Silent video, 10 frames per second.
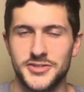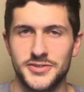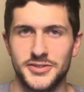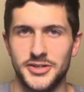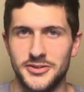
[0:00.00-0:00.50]

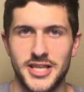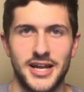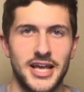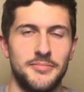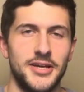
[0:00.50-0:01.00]
use that
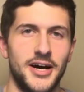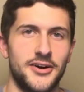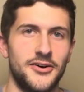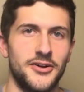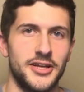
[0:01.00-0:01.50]
API
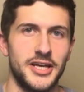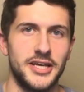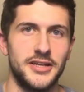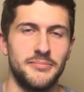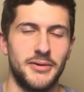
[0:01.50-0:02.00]
call
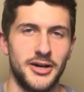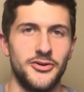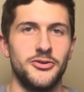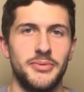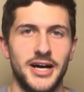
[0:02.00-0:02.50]
in my
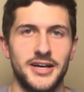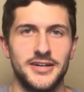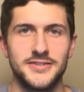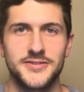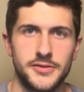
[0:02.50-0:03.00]
own
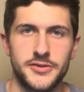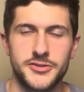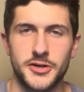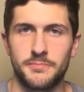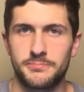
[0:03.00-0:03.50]
backend.
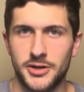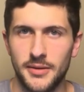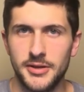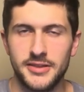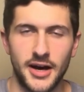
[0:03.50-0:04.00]
So
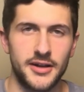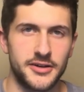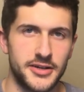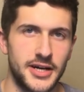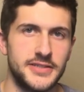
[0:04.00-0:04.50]
probably not a
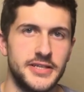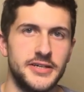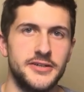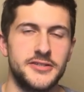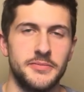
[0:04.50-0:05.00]
good
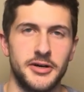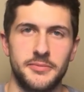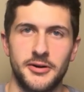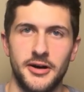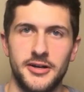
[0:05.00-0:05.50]
idea to build a
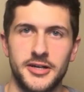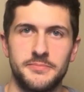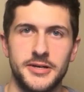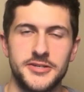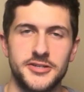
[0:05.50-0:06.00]
product
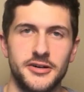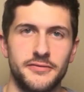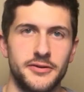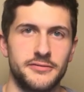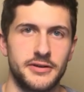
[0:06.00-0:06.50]
based off
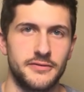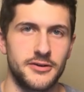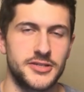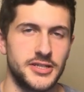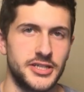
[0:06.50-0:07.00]

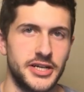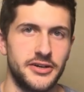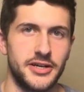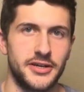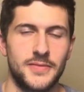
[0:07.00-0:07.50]
reverse
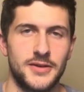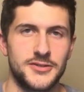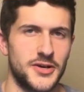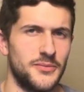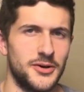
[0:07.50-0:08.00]
engineering
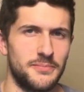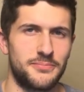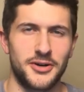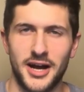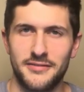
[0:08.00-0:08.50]
somewhat
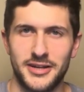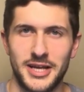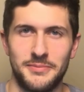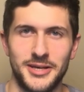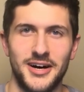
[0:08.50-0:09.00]
private
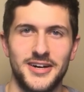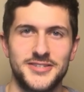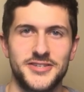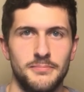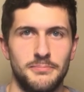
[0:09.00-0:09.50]

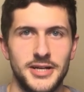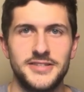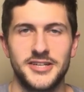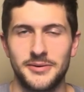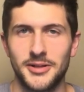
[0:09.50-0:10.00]
APIs, but it
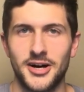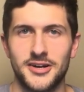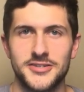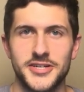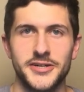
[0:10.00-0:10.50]
did unblock us here.